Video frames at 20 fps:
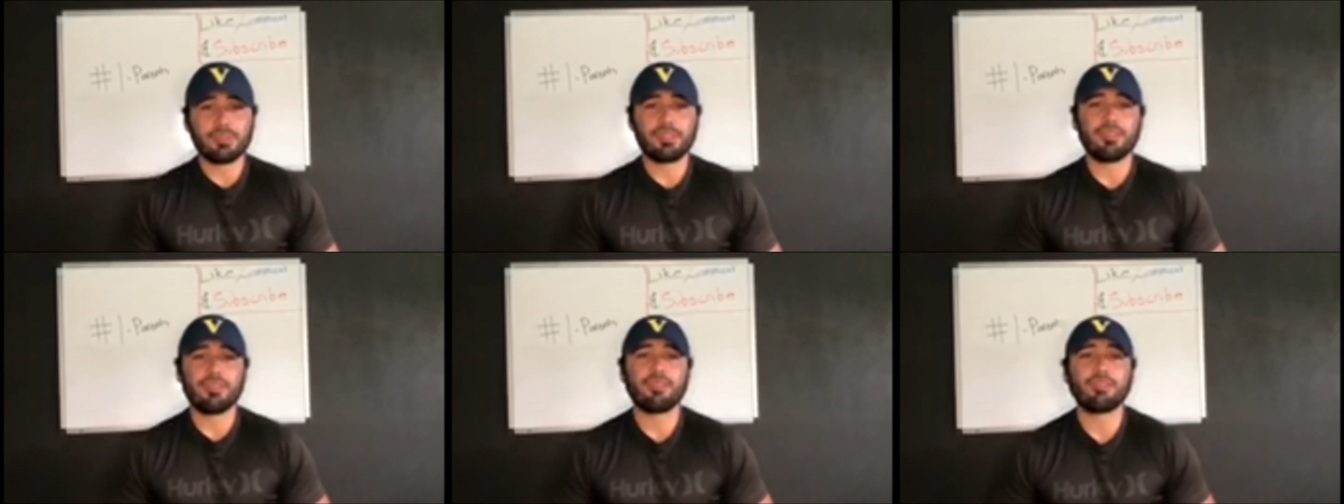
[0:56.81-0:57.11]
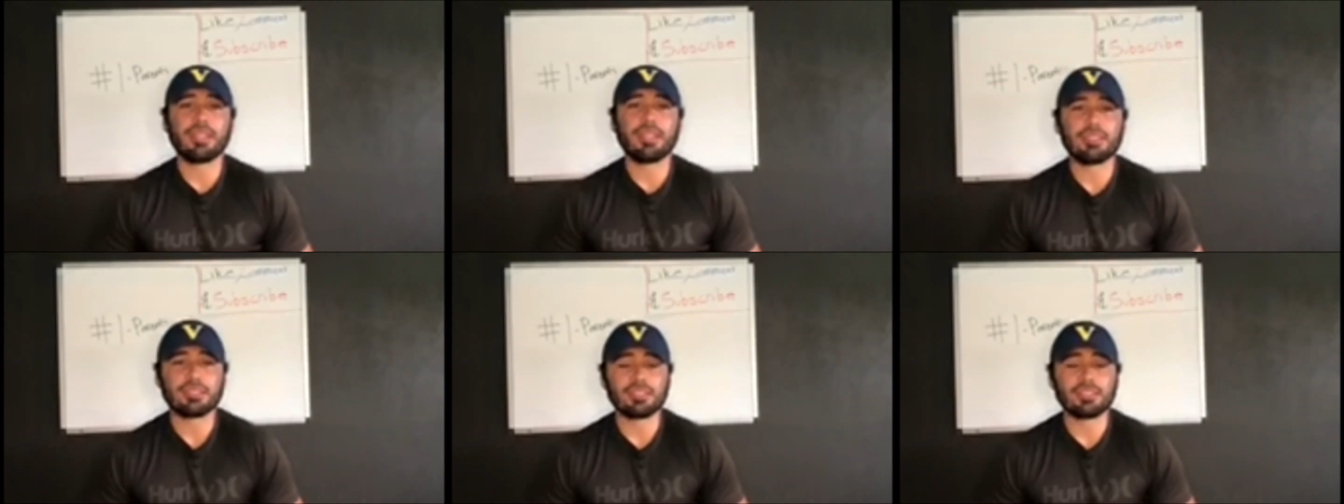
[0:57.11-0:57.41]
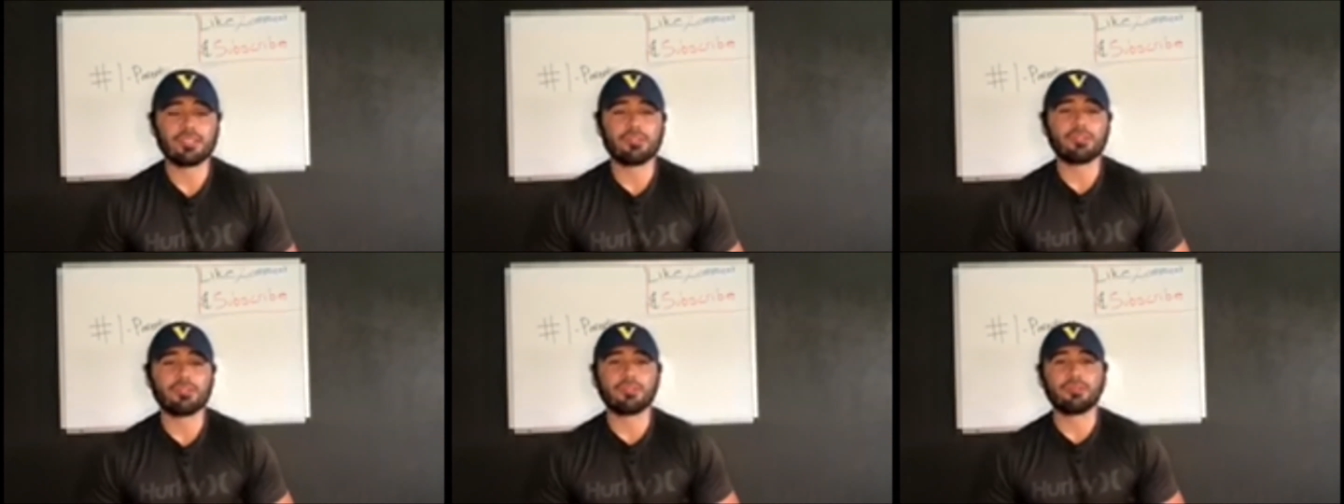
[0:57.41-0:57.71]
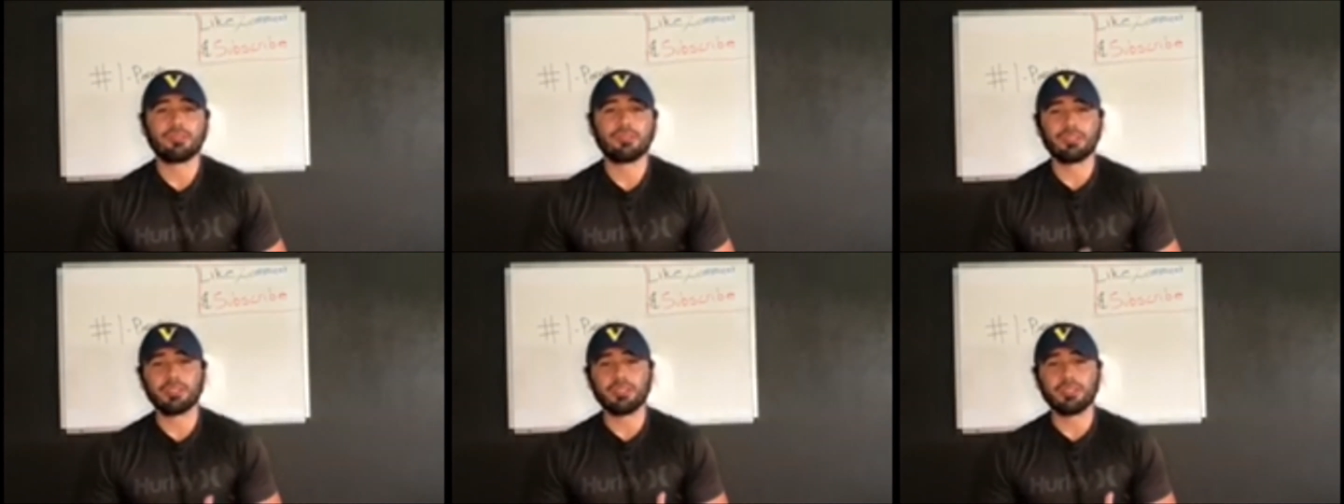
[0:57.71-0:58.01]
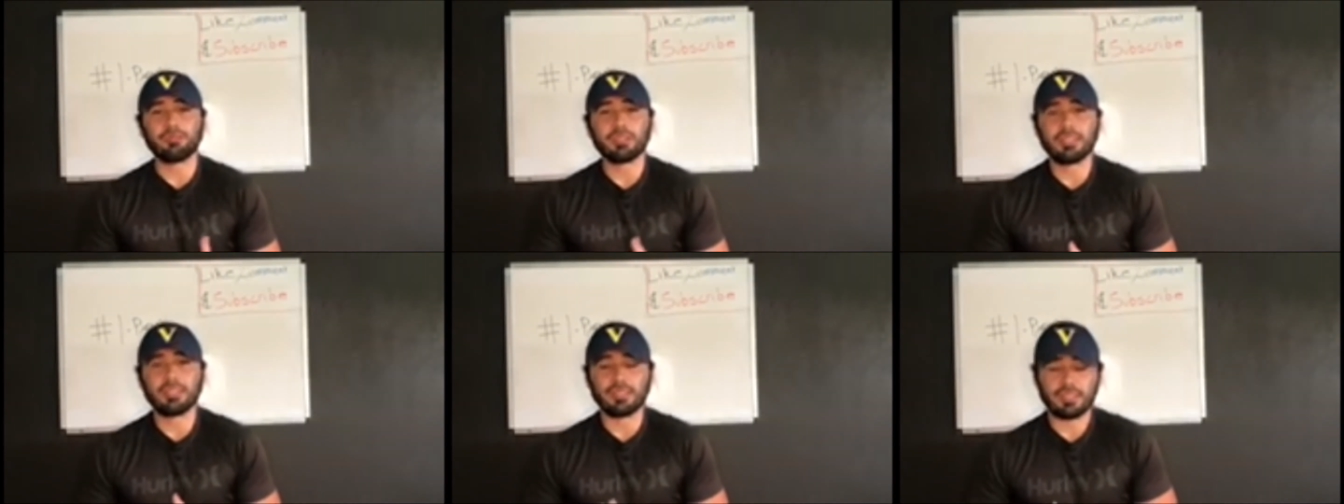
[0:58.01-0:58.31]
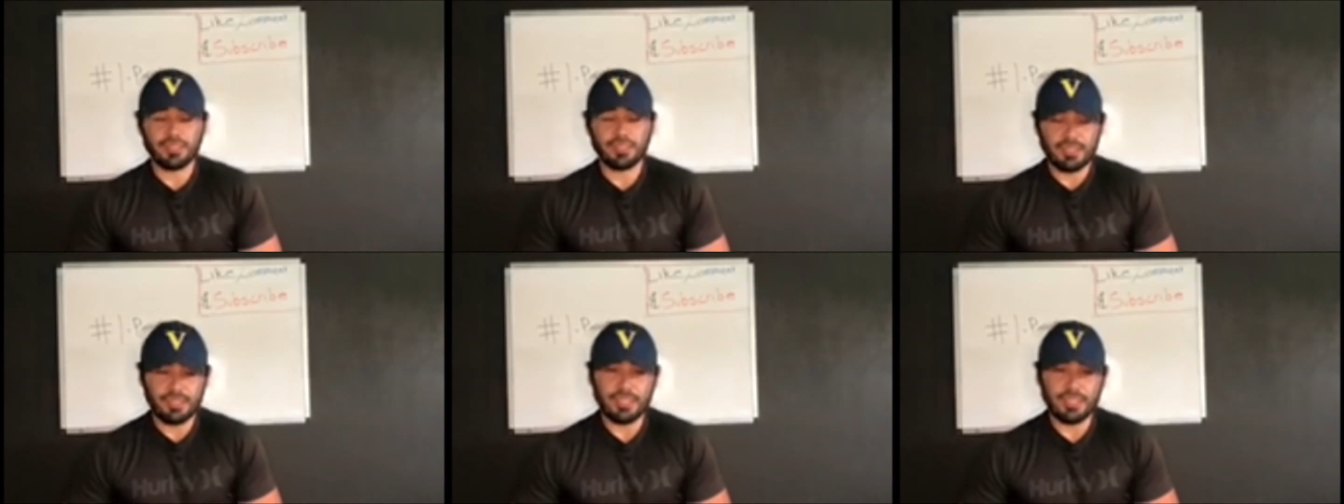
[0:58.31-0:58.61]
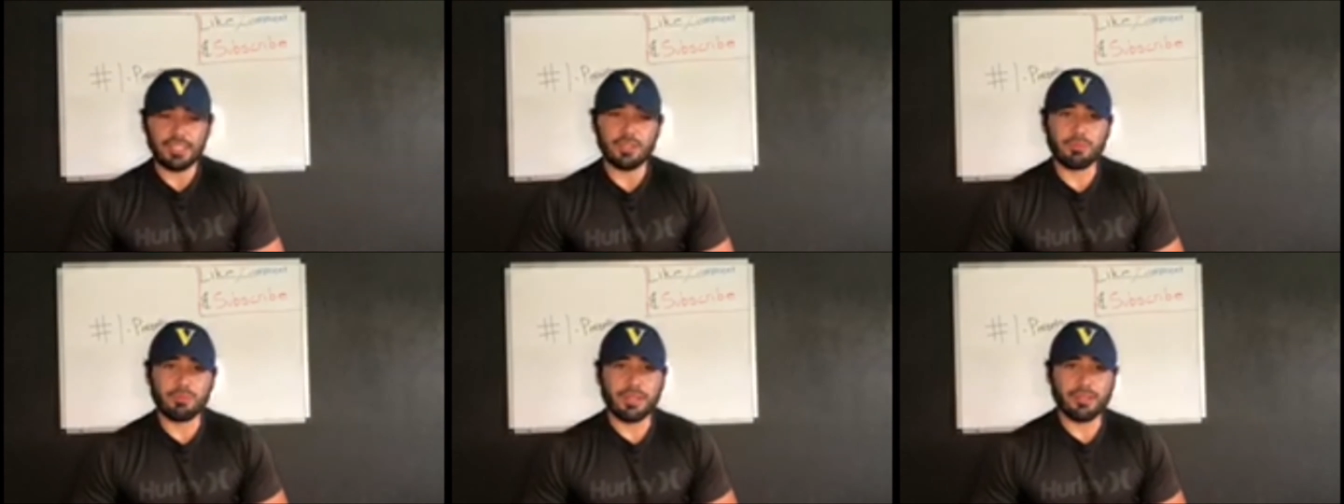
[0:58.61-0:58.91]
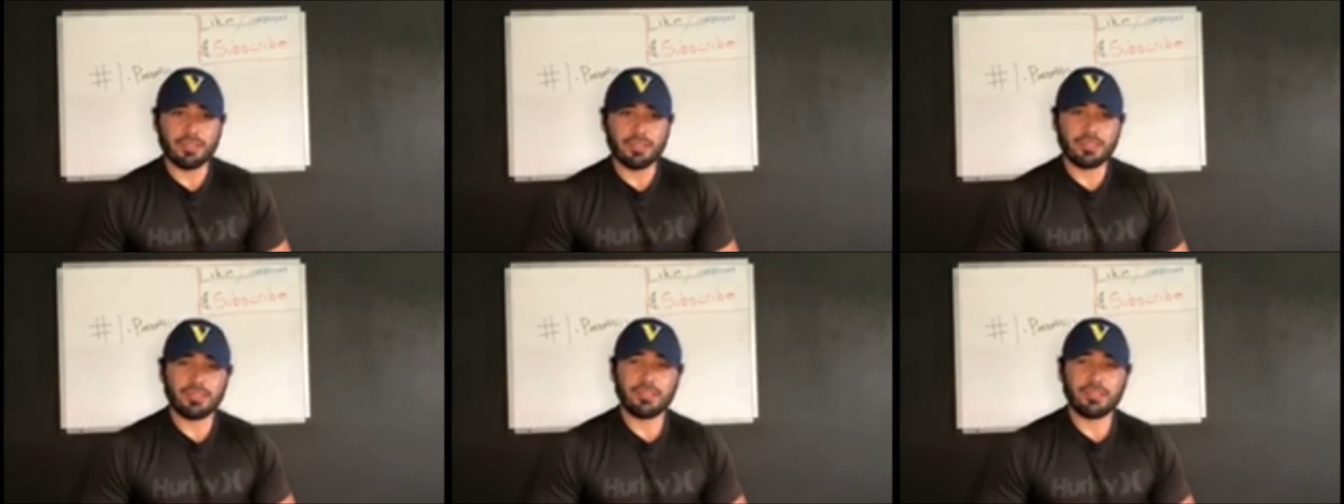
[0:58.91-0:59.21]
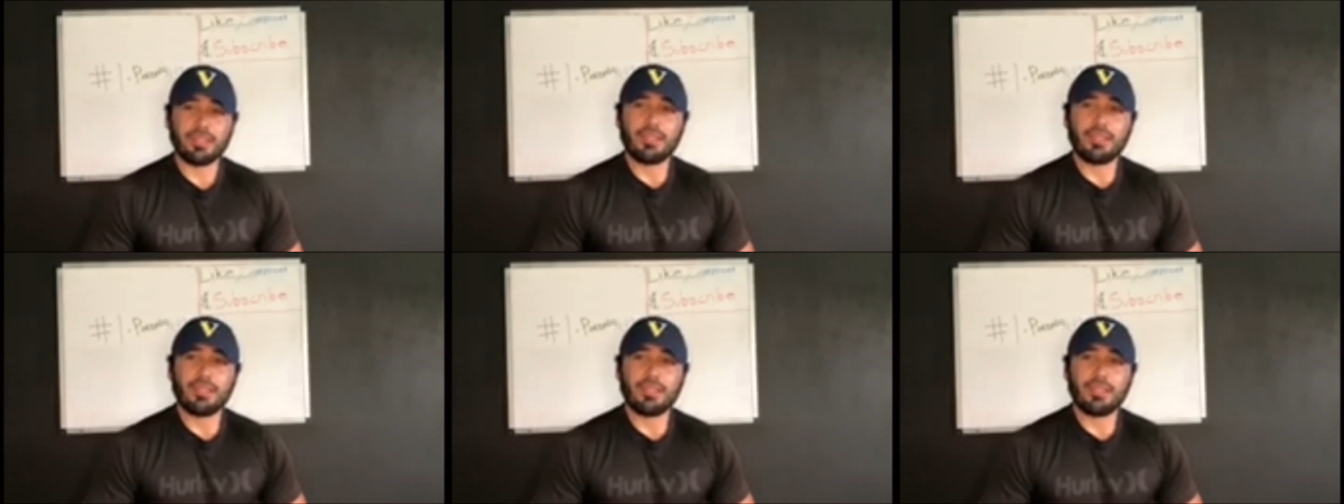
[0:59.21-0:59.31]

if that's still something in America.